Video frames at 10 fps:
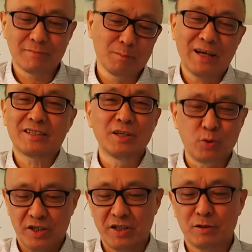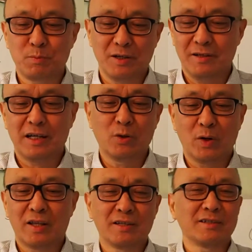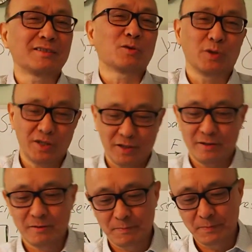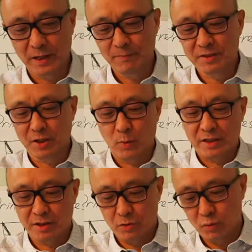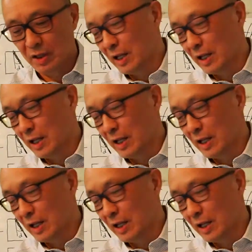messy equations, but anyway, they're just equations. Yeah? C1, C2, and